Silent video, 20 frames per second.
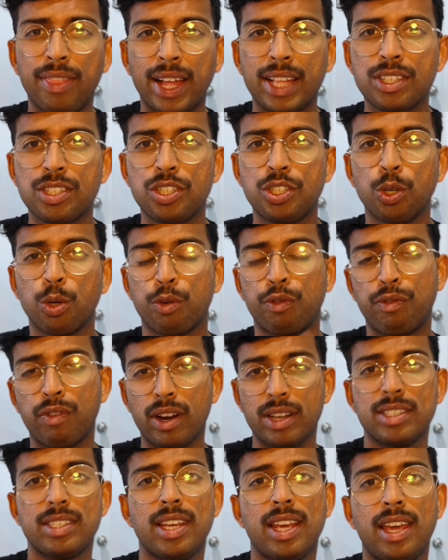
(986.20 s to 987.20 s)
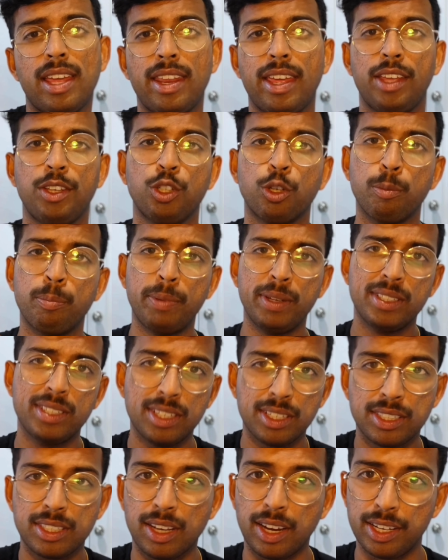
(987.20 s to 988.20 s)
that's your front end and your
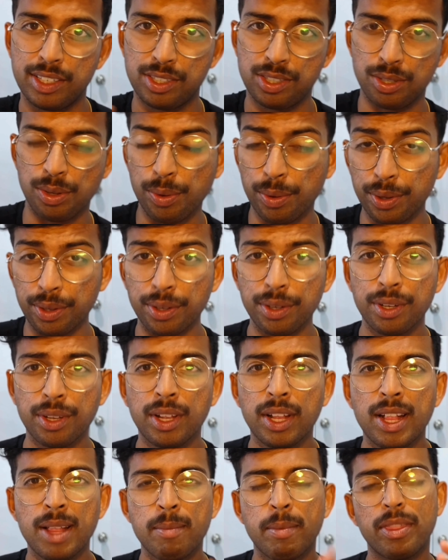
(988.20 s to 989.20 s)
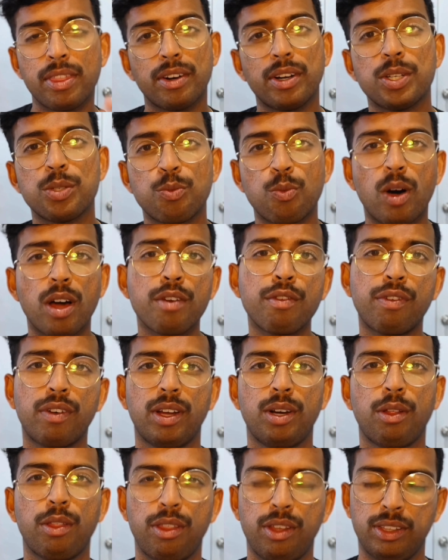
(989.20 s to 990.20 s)
business side sorted. But there is one
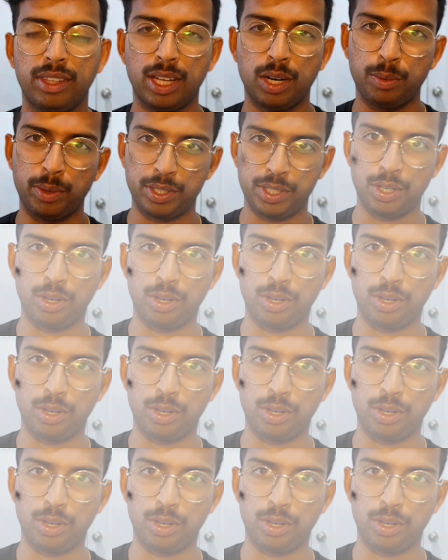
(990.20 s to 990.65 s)
final thing that I want to